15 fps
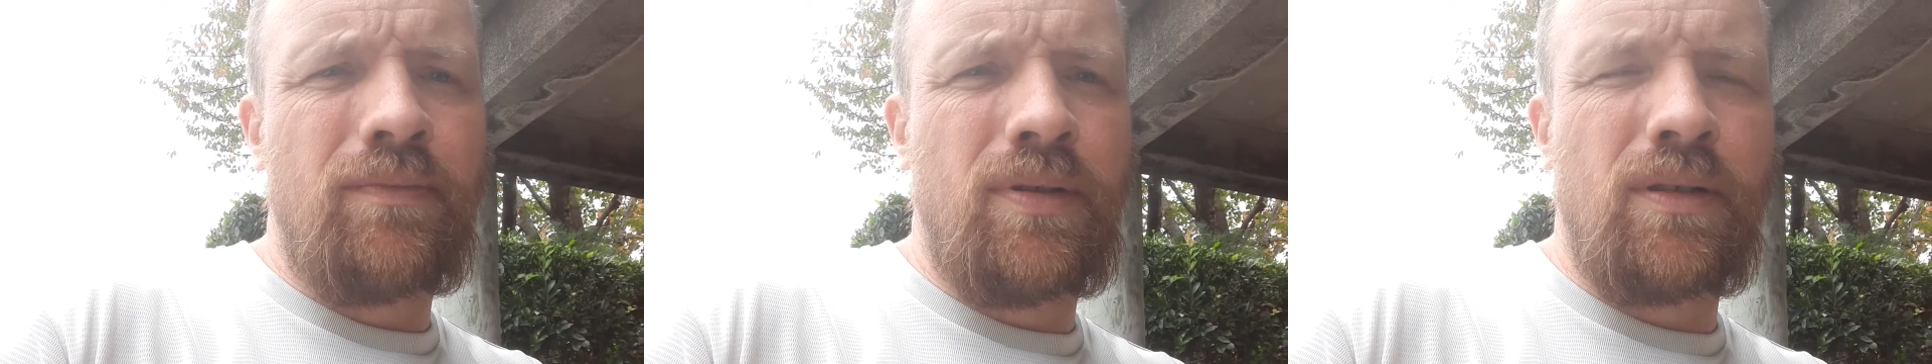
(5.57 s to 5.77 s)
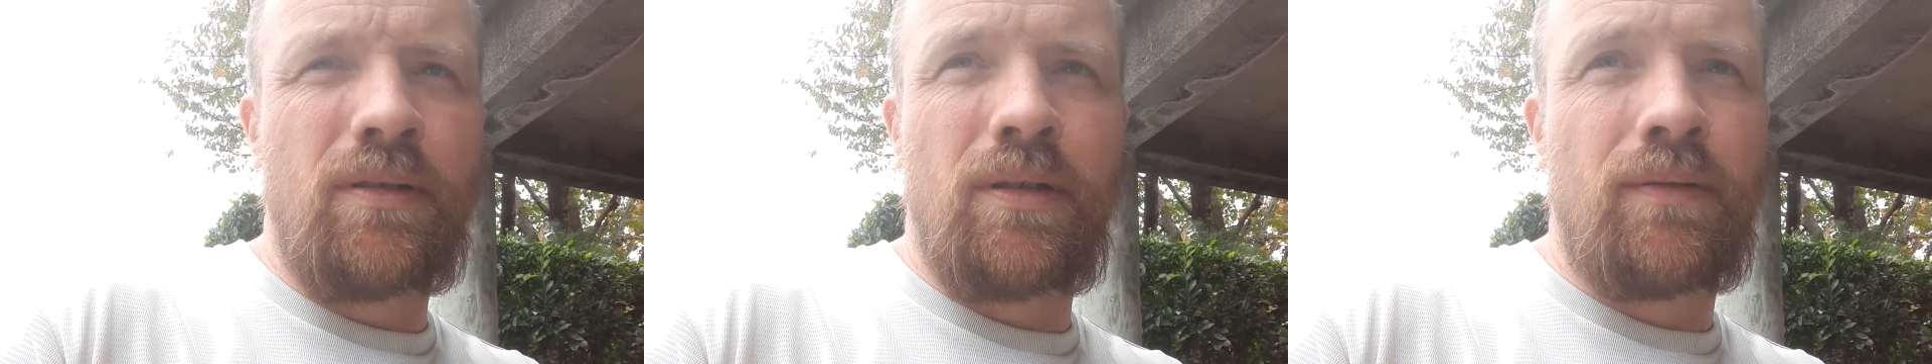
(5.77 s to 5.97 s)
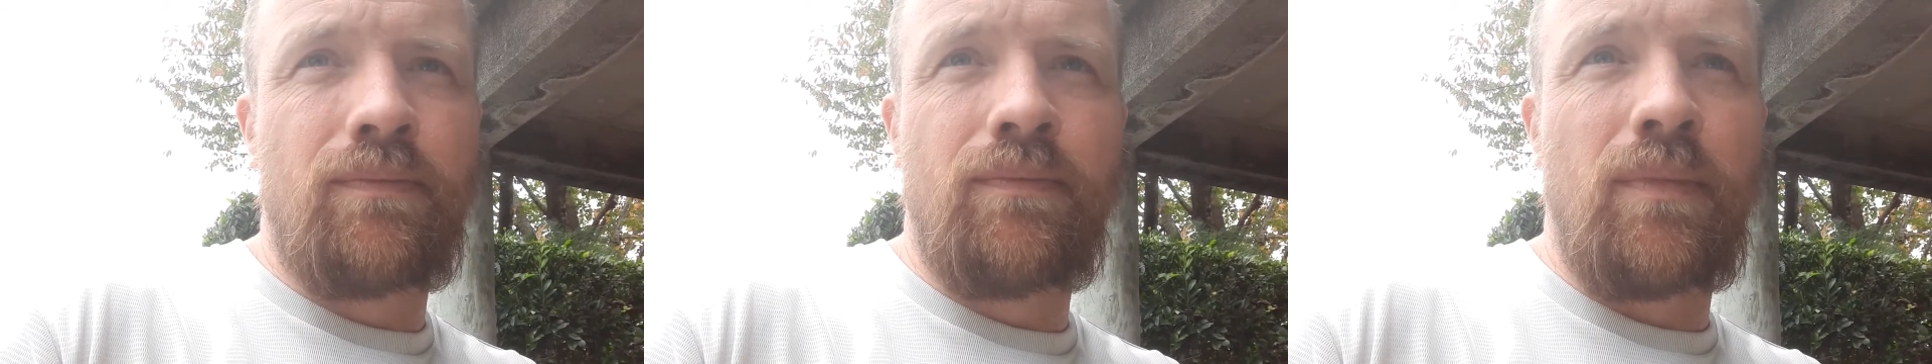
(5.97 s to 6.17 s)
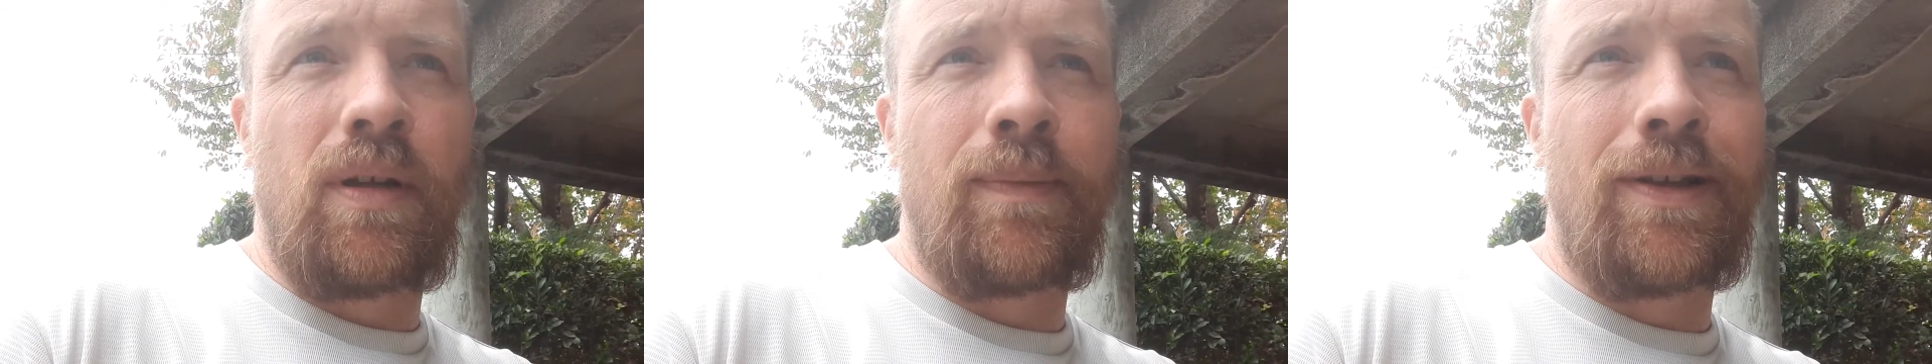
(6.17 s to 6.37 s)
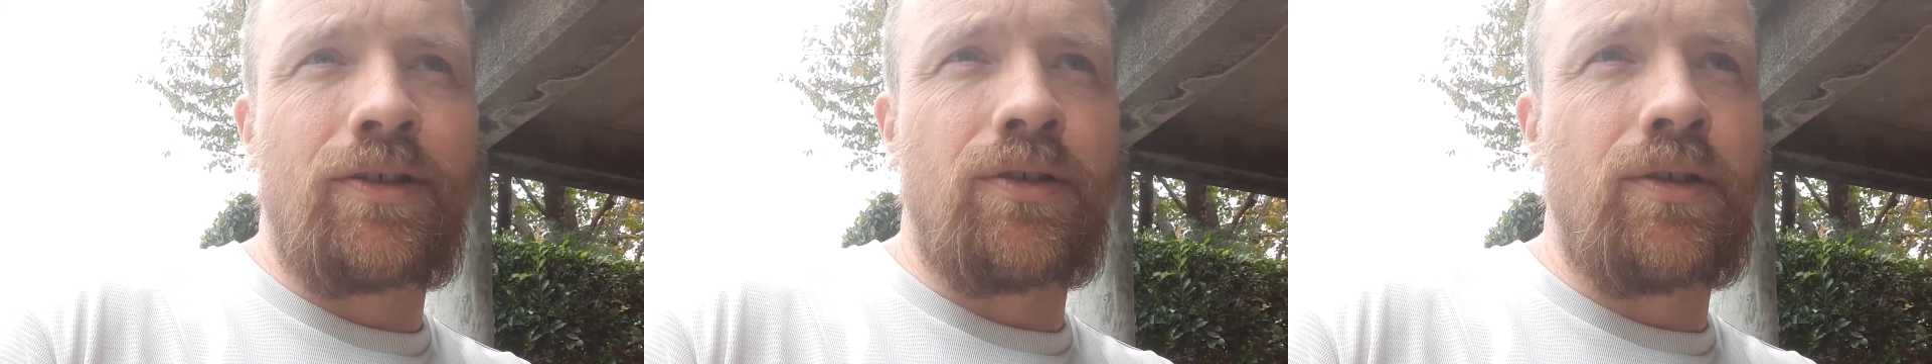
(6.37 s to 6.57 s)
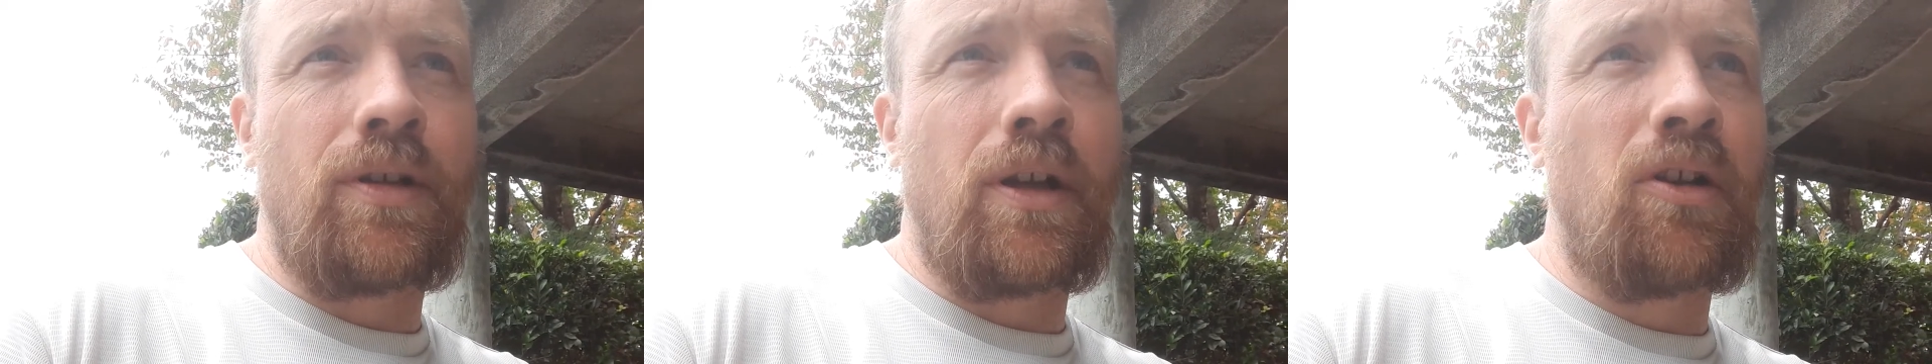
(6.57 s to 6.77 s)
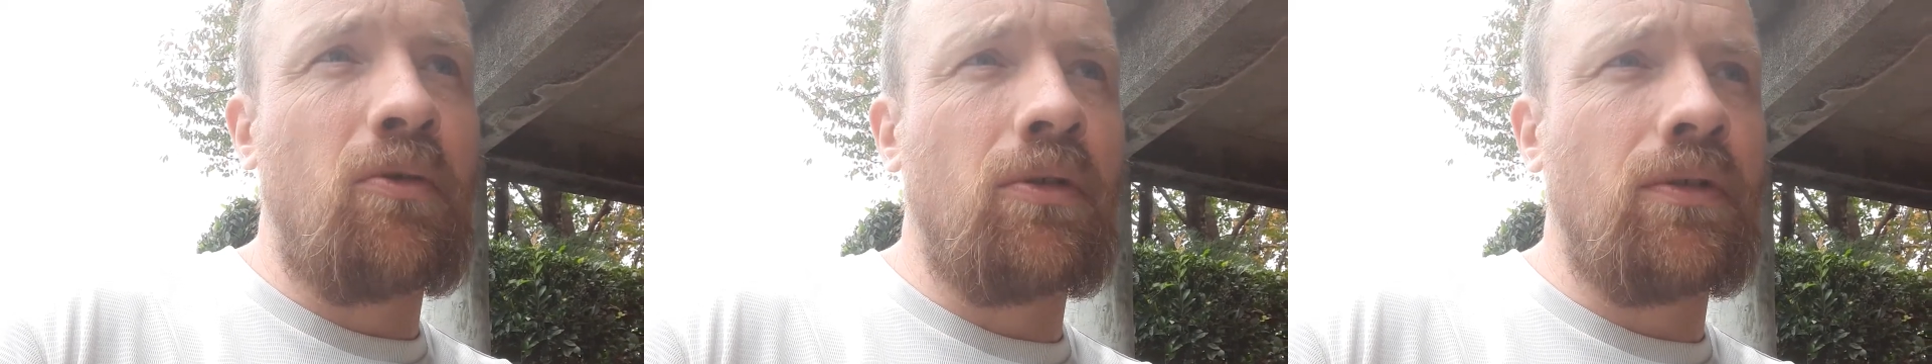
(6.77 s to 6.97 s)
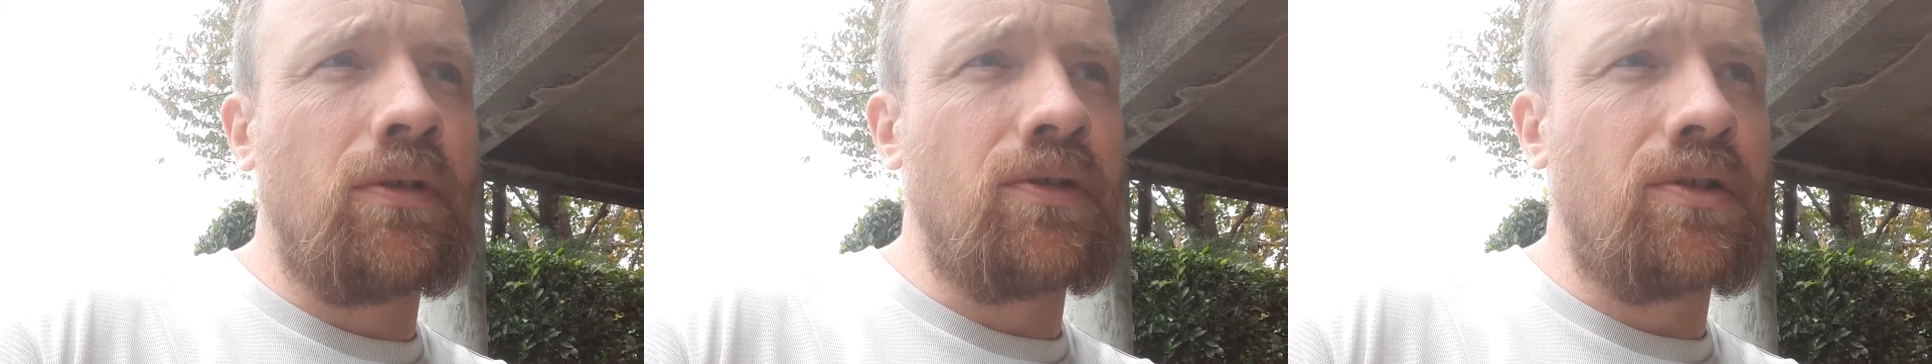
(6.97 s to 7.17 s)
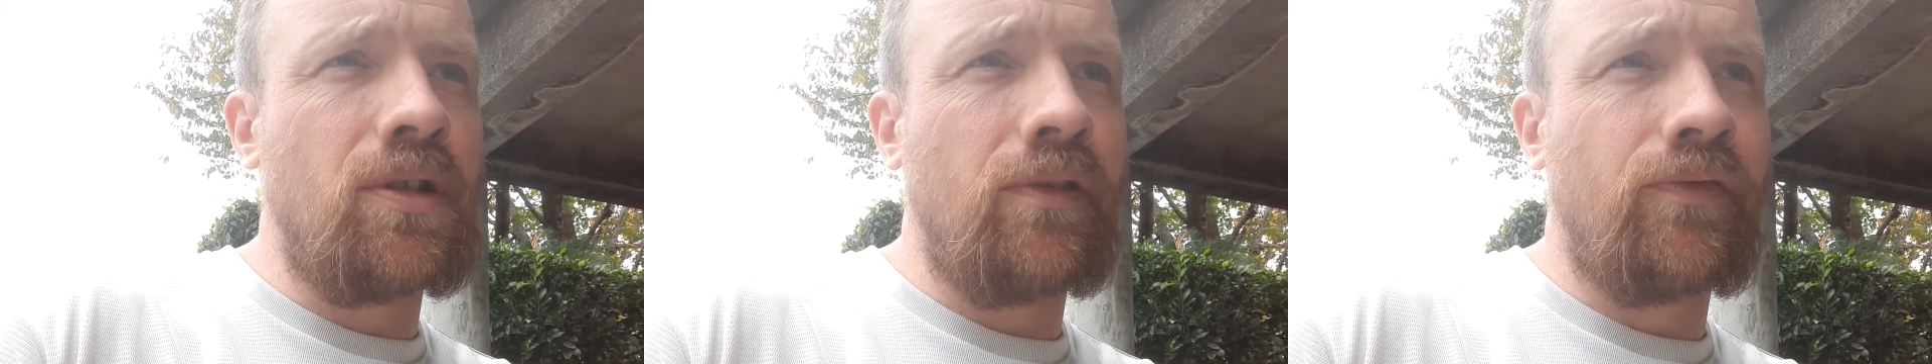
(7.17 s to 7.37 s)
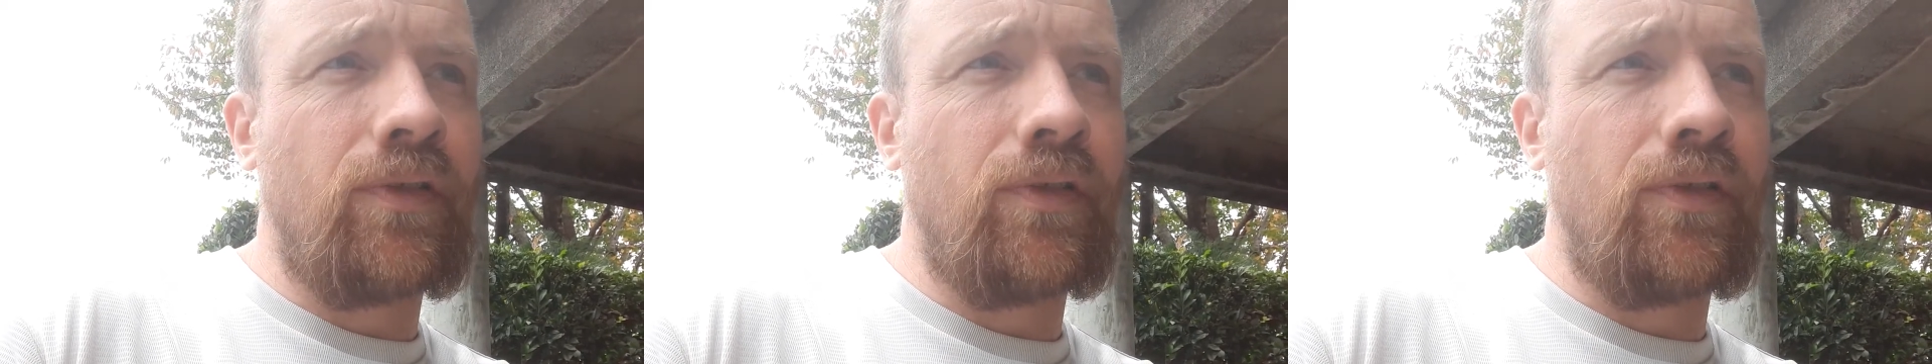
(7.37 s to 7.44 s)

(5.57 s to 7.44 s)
but I, I imagine taekwondo and stuff